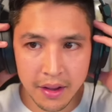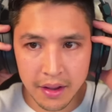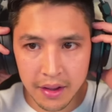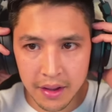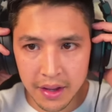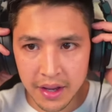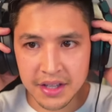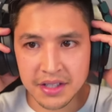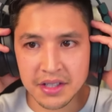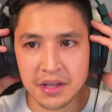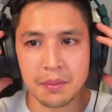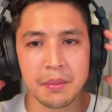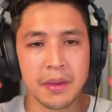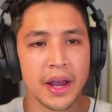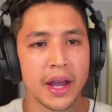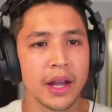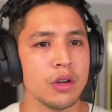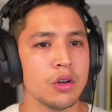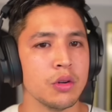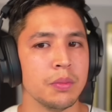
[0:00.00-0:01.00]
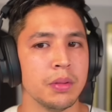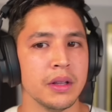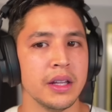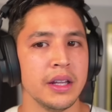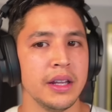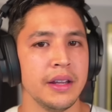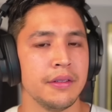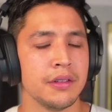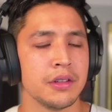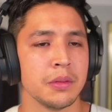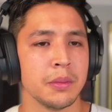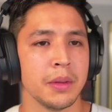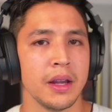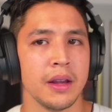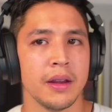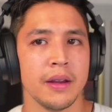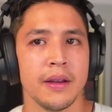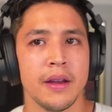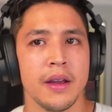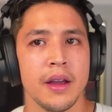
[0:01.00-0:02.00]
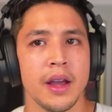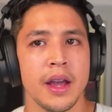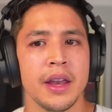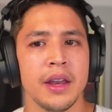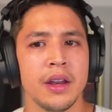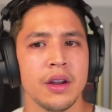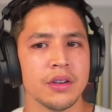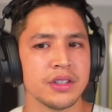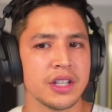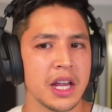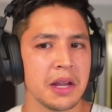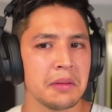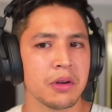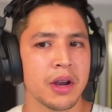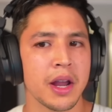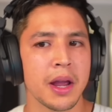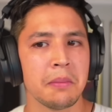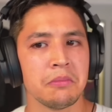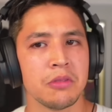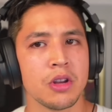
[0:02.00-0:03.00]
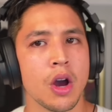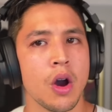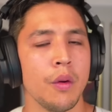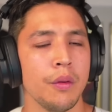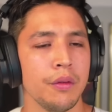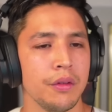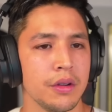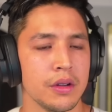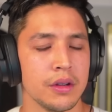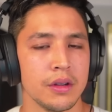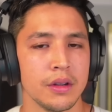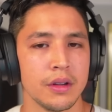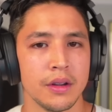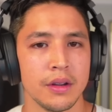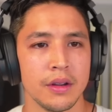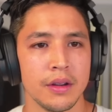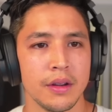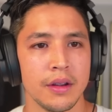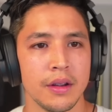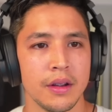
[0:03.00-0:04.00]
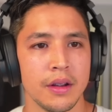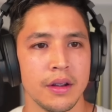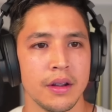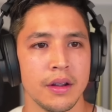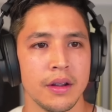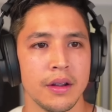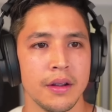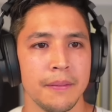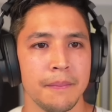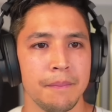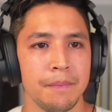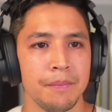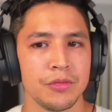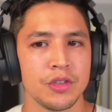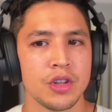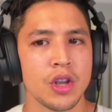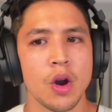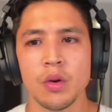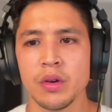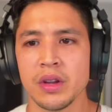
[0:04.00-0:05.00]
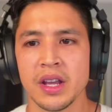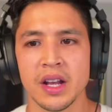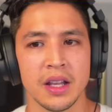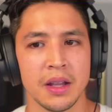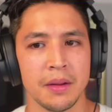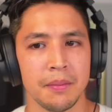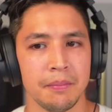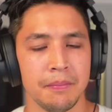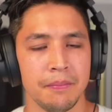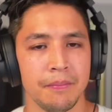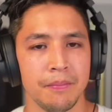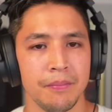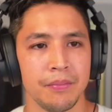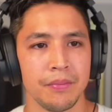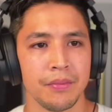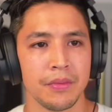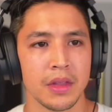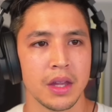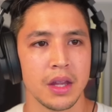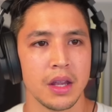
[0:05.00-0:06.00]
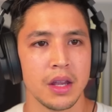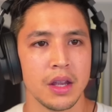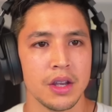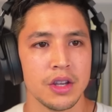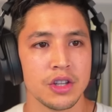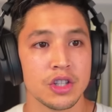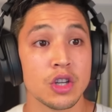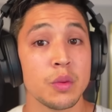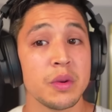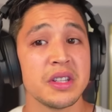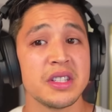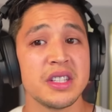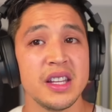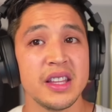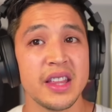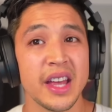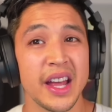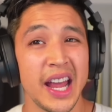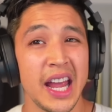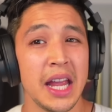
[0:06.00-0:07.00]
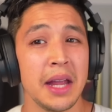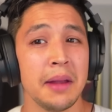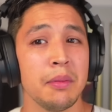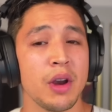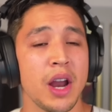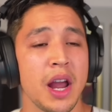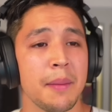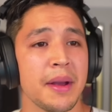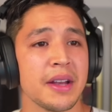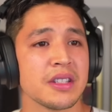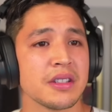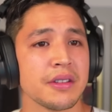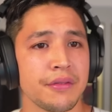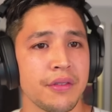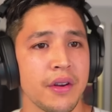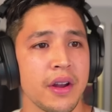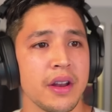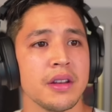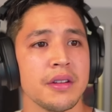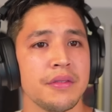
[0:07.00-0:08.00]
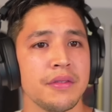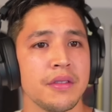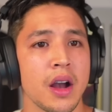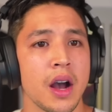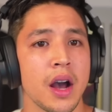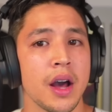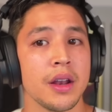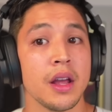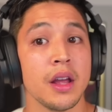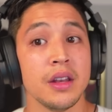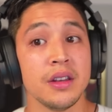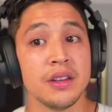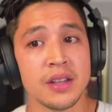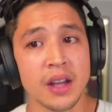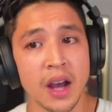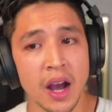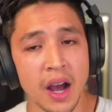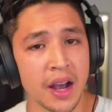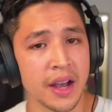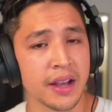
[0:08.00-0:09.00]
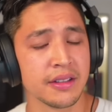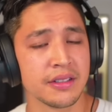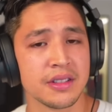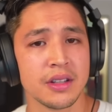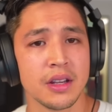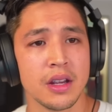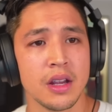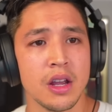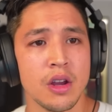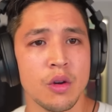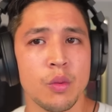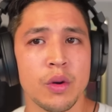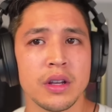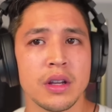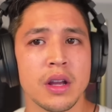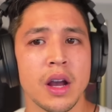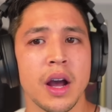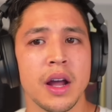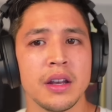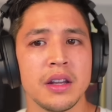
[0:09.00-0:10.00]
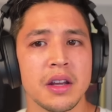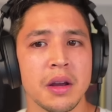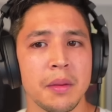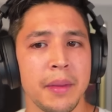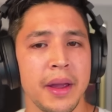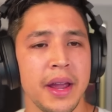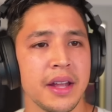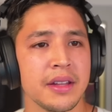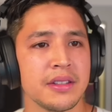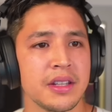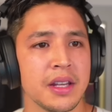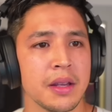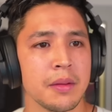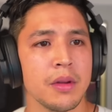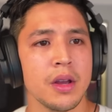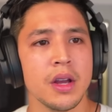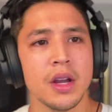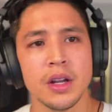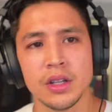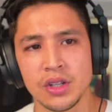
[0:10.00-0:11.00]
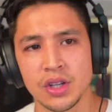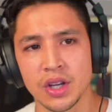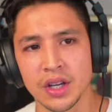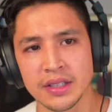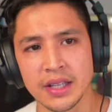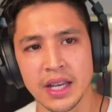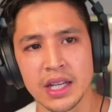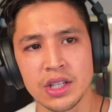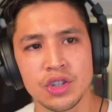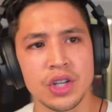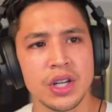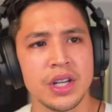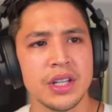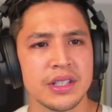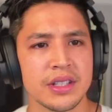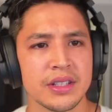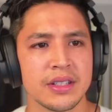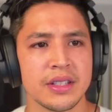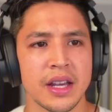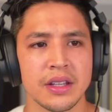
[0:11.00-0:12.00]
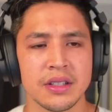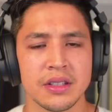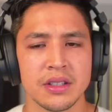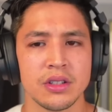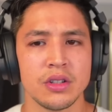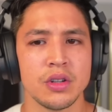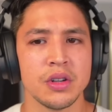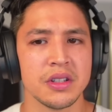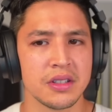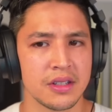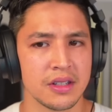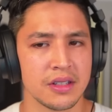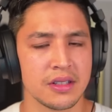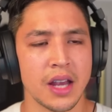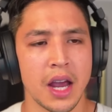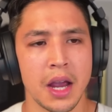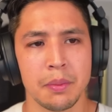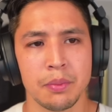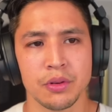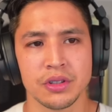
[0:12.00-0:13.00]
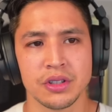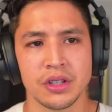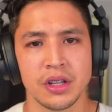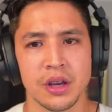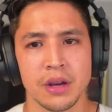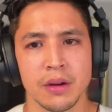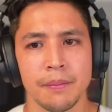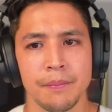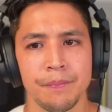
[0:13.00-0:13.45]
is a man who believes me." And he goes, "Abraham, don't. Don't kill him." So we see that Abraham, as a friend of God, does what God commands him, just like Jesus says to his disciples here.